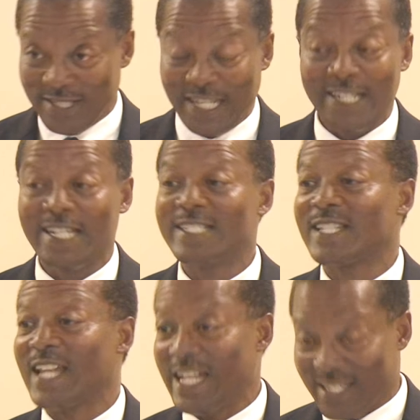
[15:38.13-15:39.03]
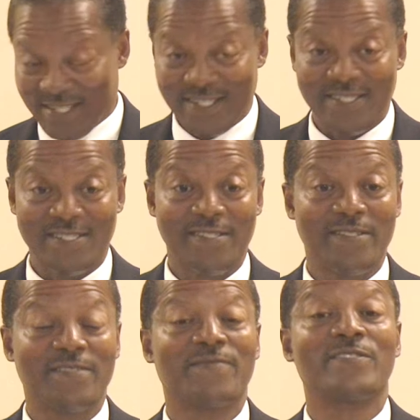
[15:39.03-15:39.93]
their dislike
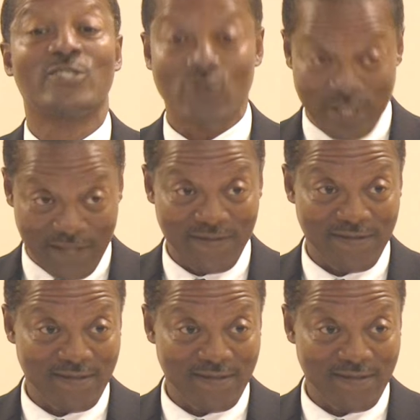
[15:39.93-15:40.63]
for Joseph,